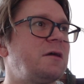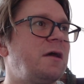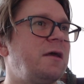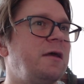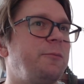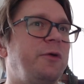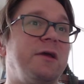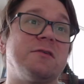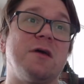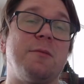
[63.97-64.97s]
it
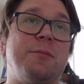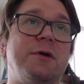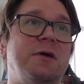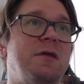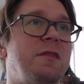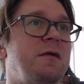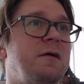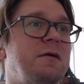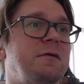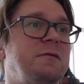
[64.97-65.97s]
brings up
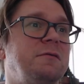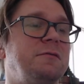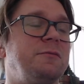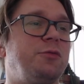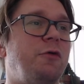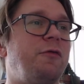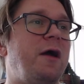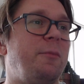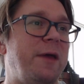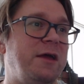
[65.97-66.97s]
the
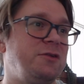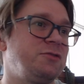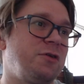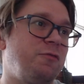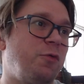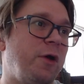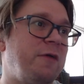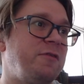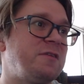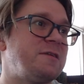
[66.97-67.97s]
profile page for
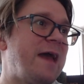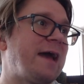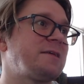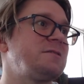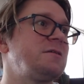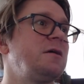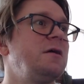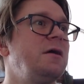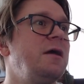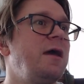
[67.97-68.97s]
AVCX
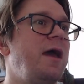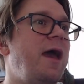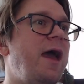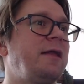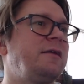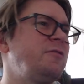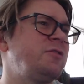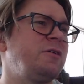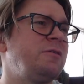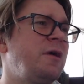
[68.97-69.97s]
and
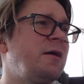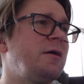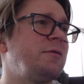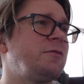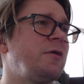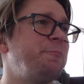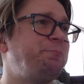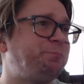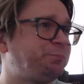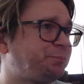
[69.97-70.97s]
gives you
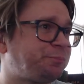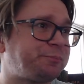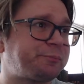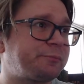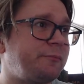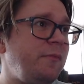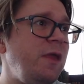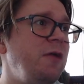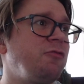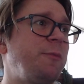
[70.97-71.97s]
some
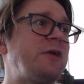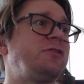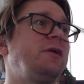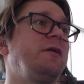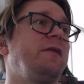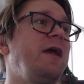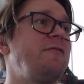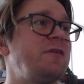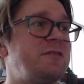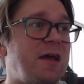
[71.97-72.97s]
information here. The
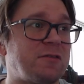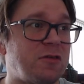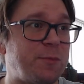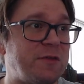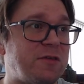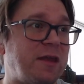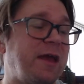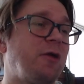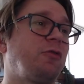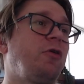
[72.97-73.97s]
AVCX has been
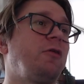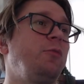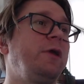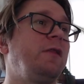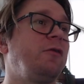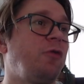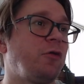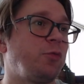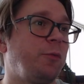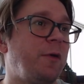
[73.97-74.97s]
sending out a weekly
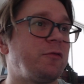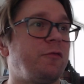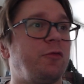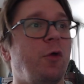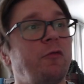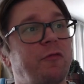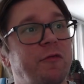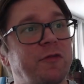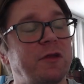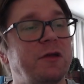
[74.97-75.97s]
crossword puzzle for over
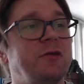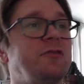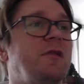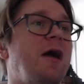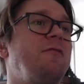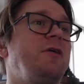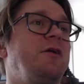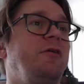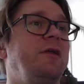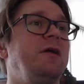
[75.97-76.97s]
15 years, a lively,
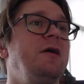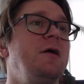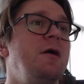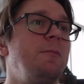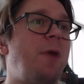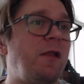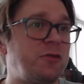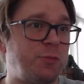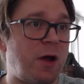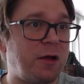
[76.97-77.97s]
current,
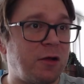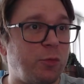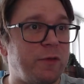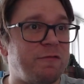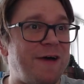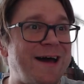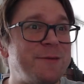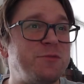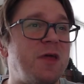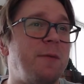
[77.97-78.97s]
polished product with
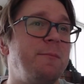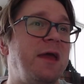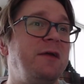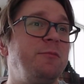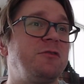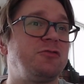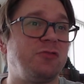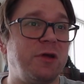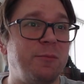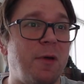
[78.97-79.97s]
vibes that
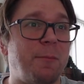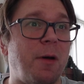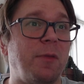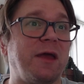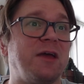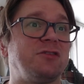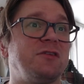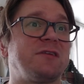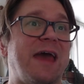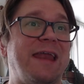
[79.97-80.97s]
mainstream
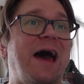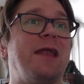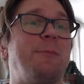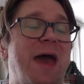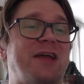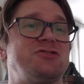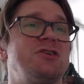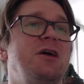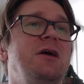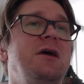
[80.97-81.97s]
publications cannot
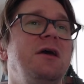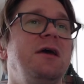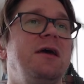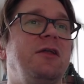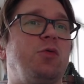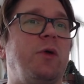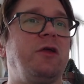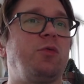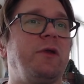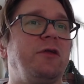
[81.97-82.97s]
match. In
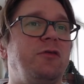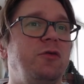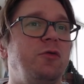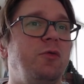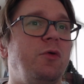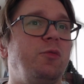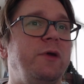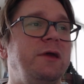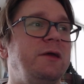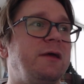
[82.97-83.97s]
2022,
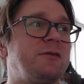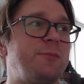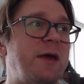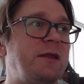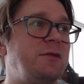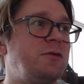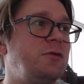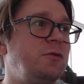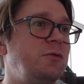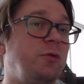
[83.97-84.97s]
they expanded
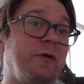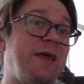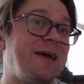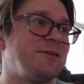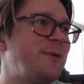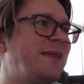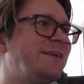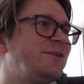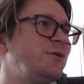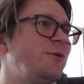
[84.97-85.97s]

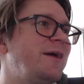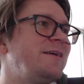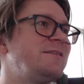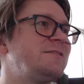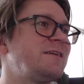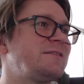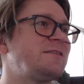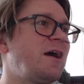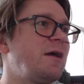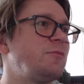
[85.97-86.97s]
to a 6
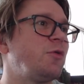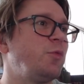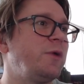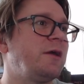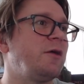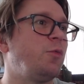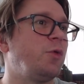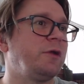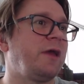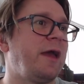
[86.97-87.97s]
times a week
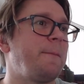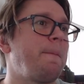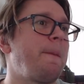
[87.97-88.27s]
word game.